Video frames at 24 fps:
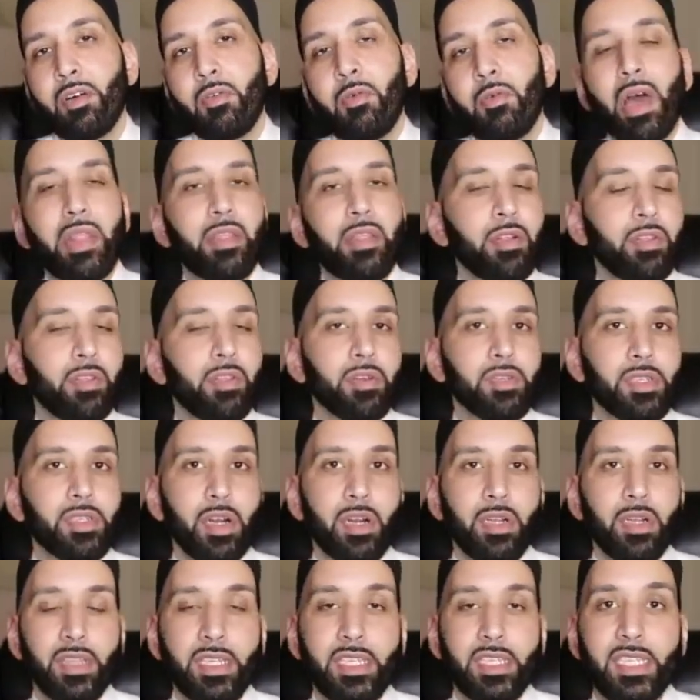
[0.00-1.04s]
Whether those
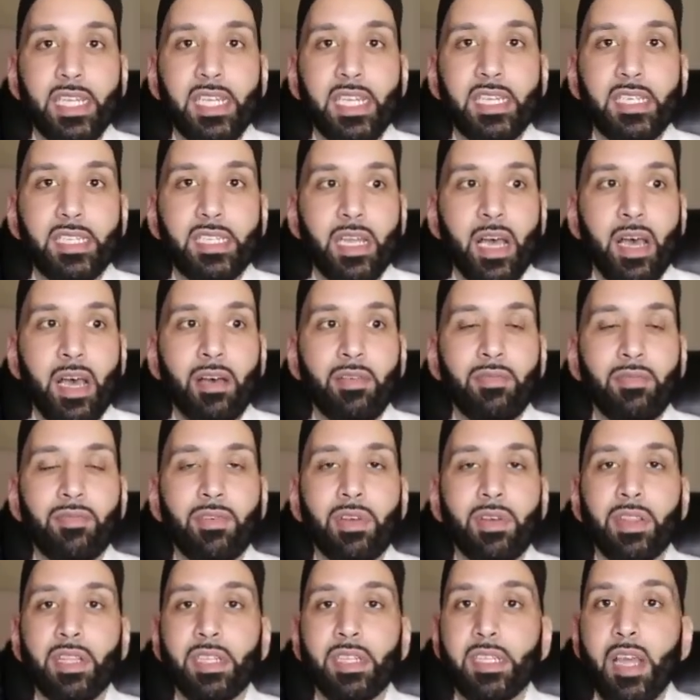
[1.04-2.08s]
are the sins of
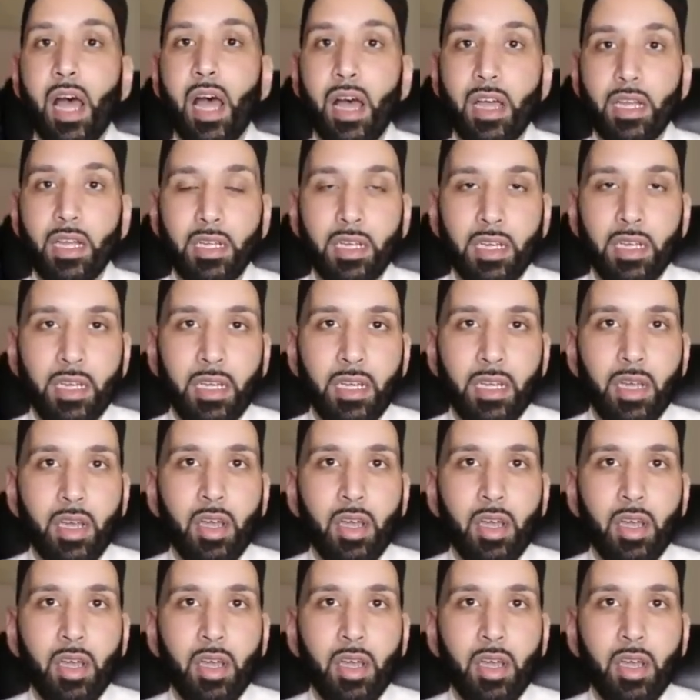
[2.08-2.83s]
the tongue,